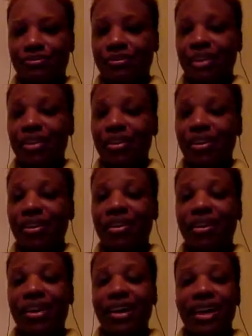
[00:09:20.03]
yeah,
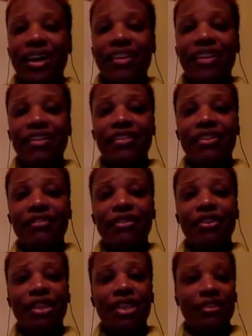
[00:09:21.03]
and they've all
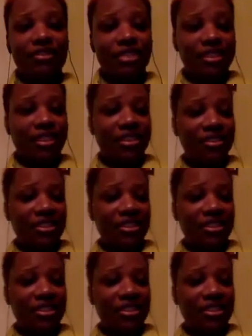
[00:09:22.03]
left us a heritage.